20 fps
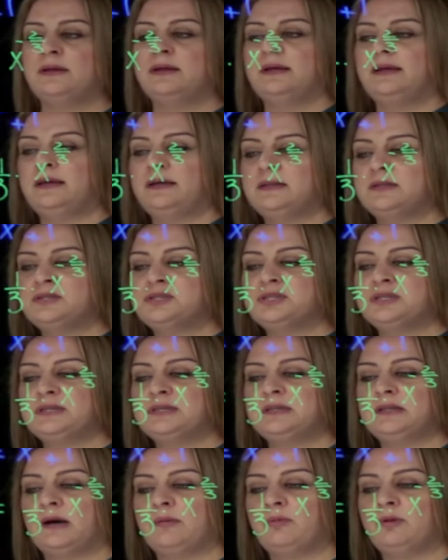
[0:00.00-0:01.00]
in g
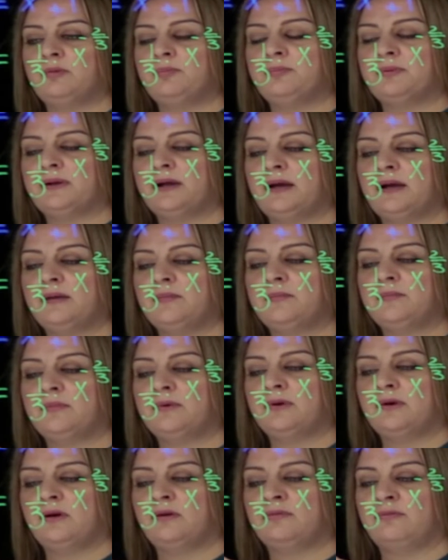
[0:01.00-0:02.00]
double prime
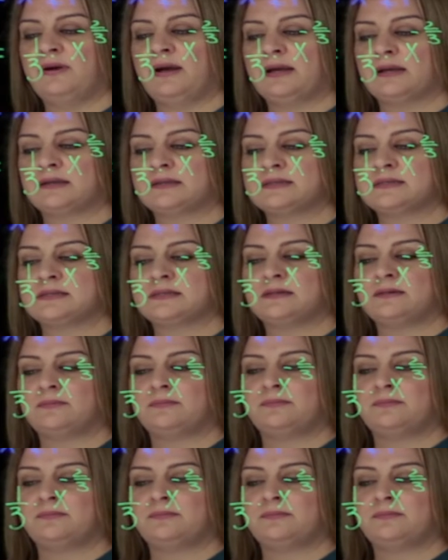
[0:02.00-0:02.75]
of x.